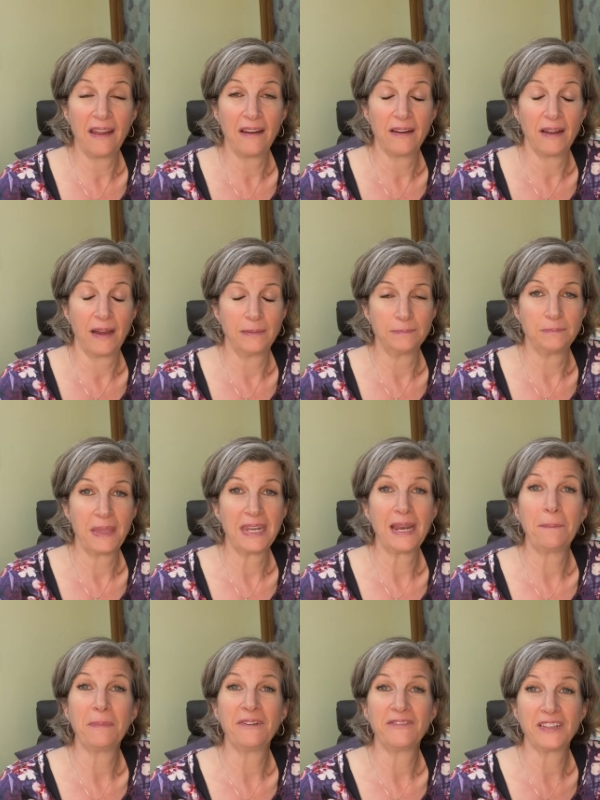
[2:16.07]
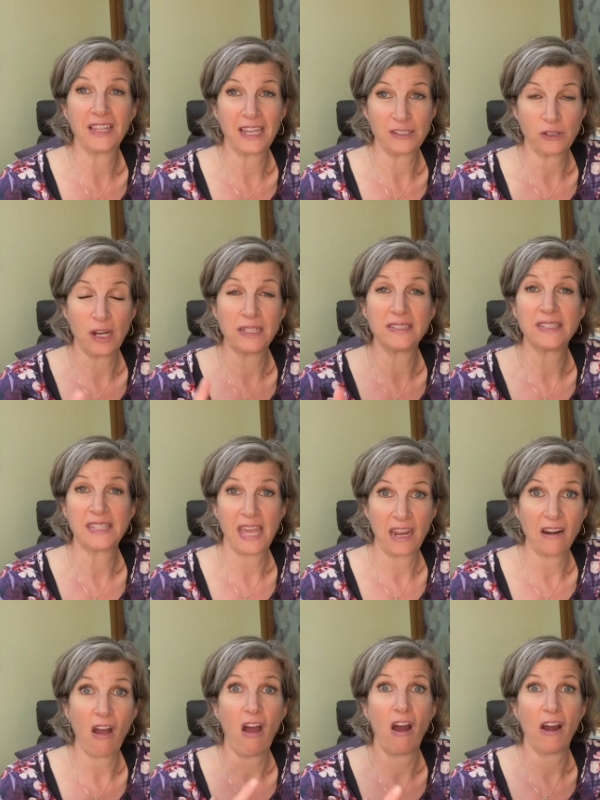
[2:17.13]
um, made up of electrons
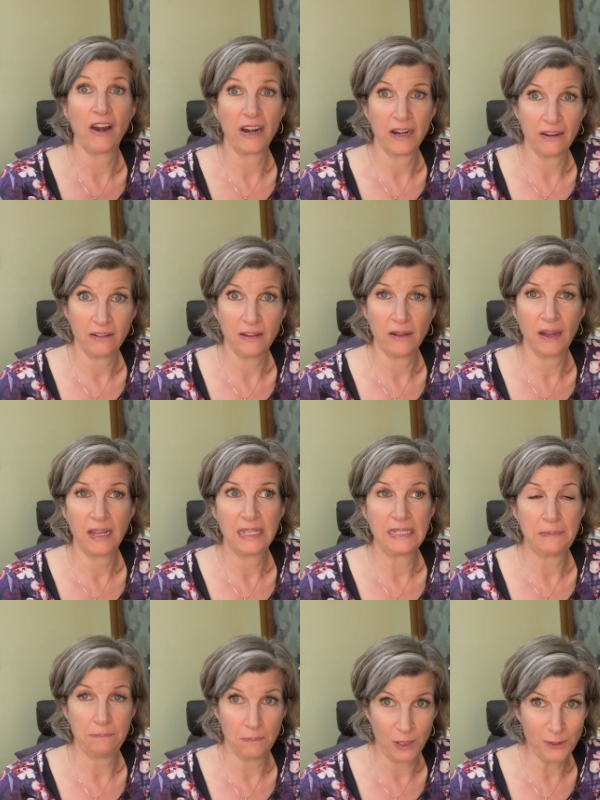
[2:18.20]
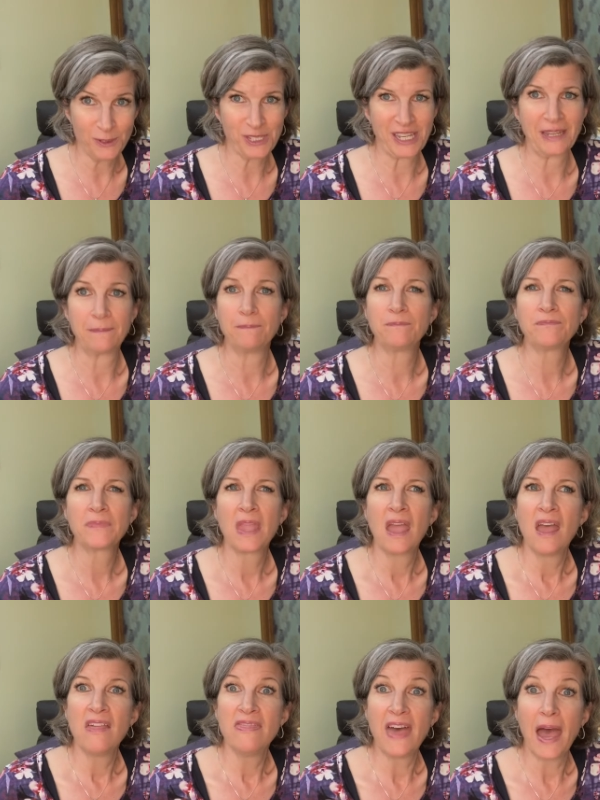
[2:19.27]
that are in motion,
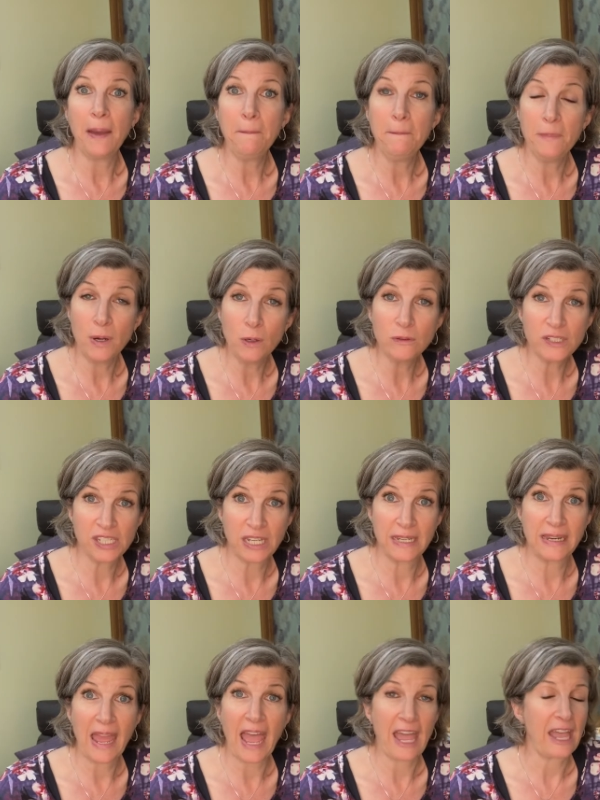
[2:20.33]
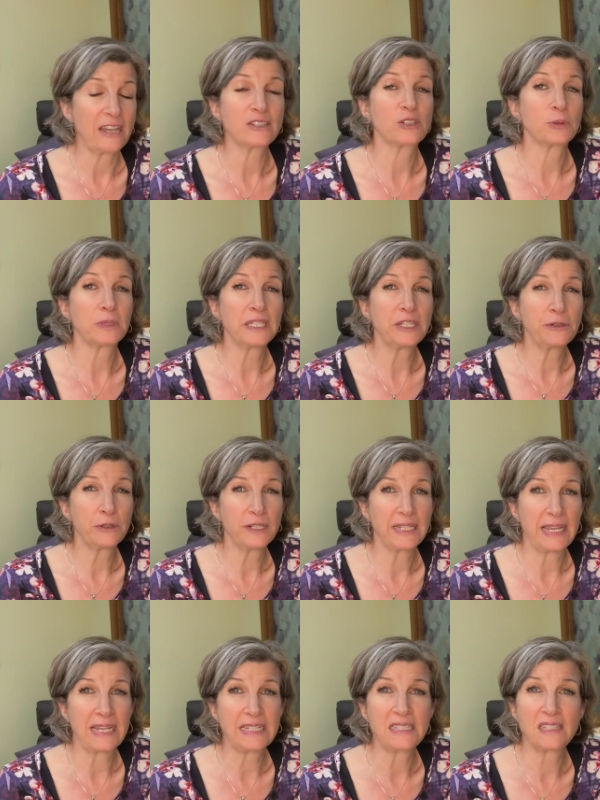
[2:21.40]
that motion actually
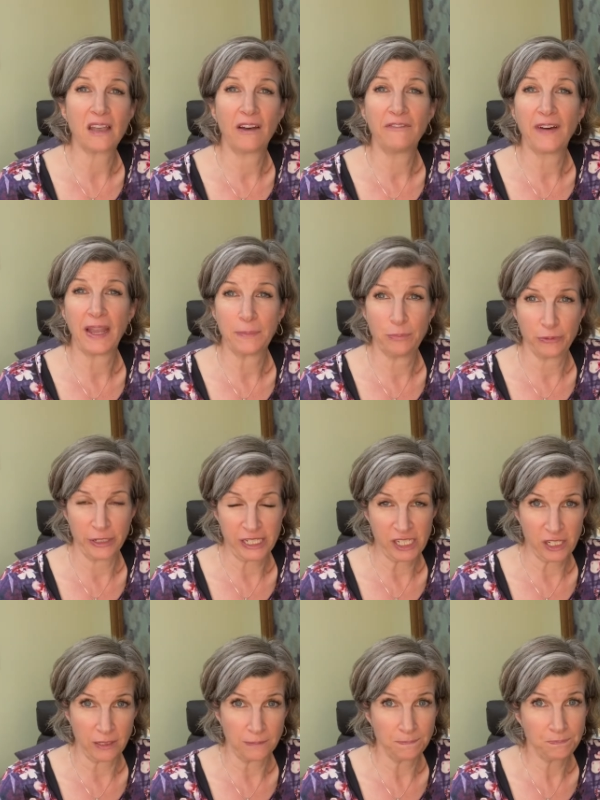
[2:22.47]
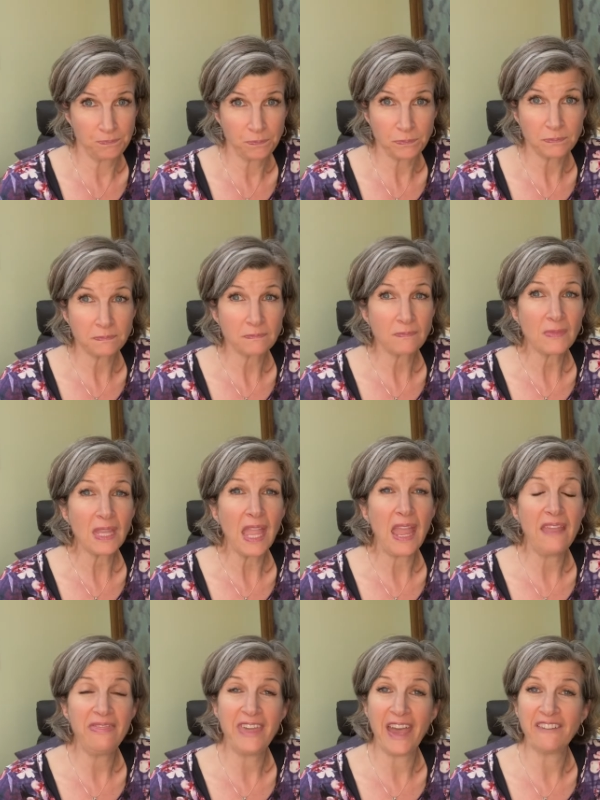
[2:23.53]
creates a vibration.
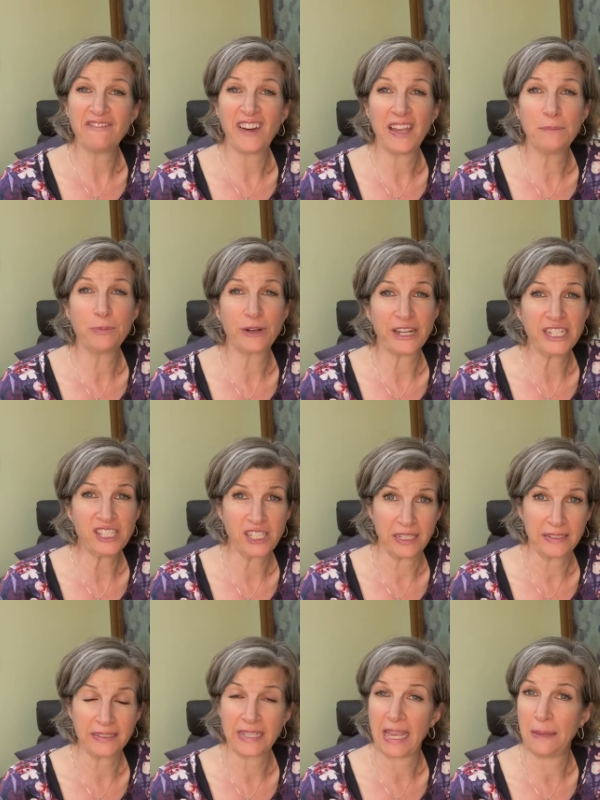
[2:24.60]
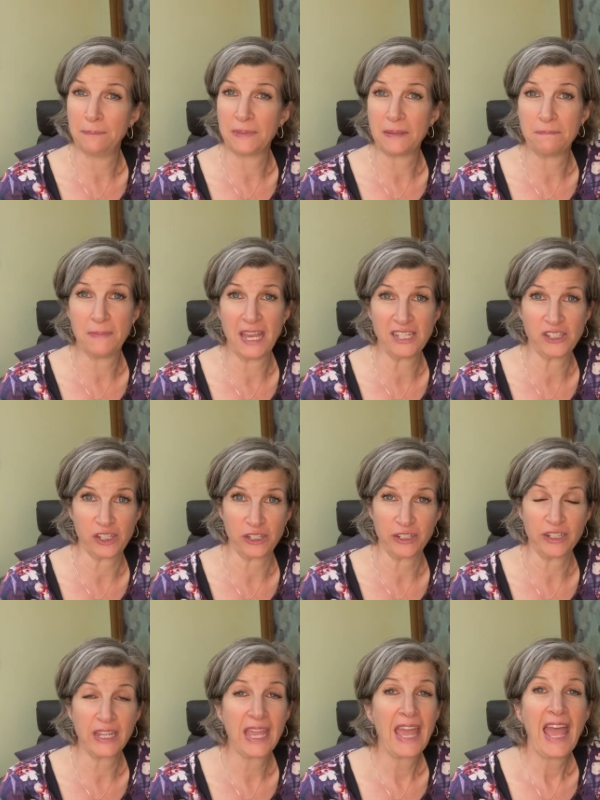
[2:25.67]
And that vibration can be
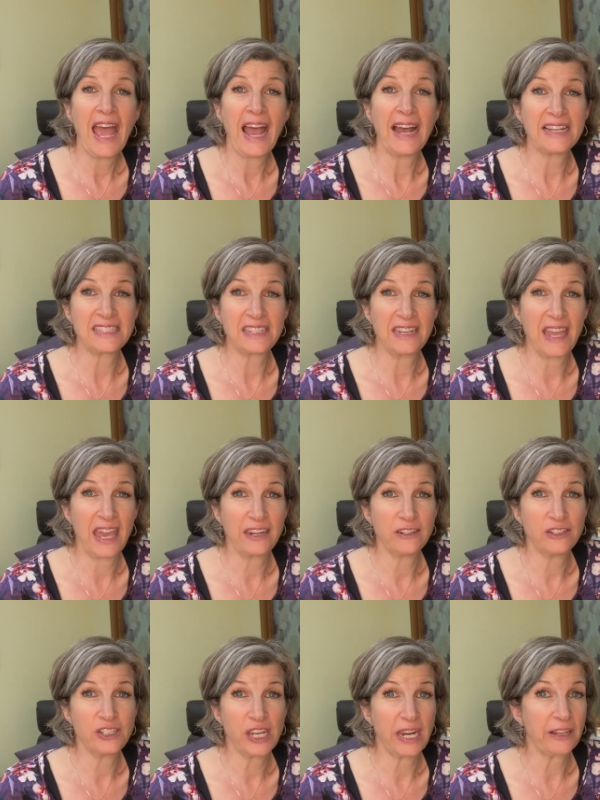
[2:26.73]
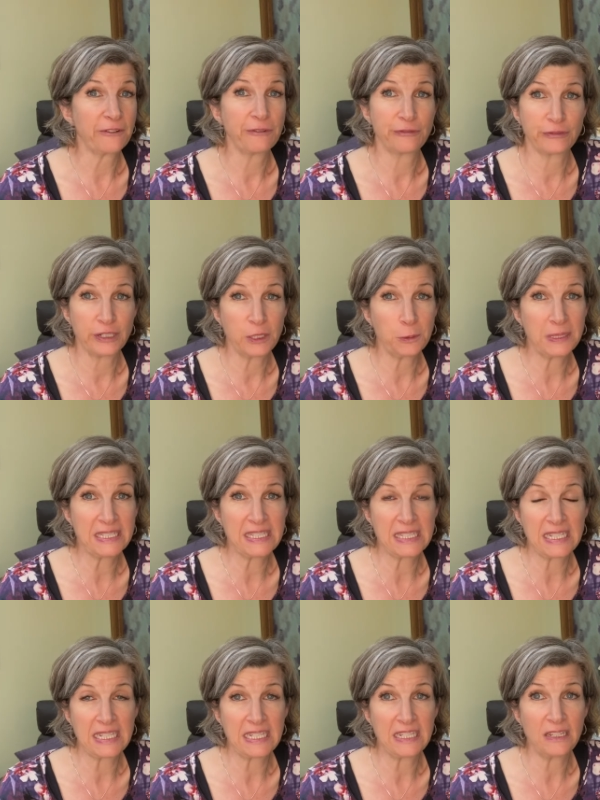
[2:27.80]
measured as an energetic
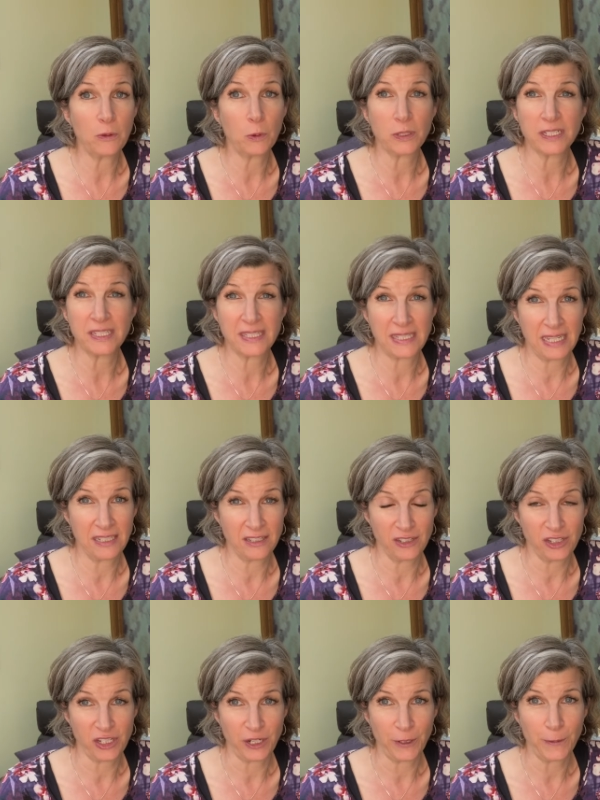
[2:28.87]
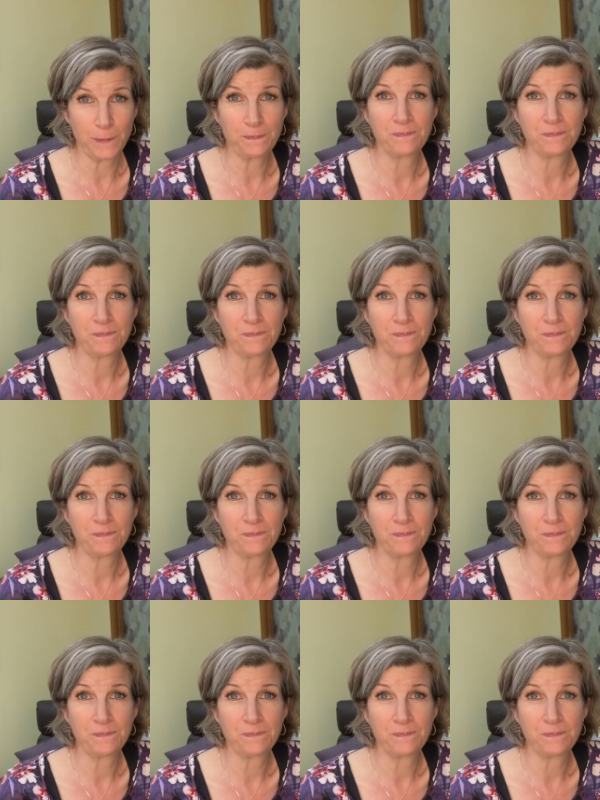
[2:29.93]
frequency or signature.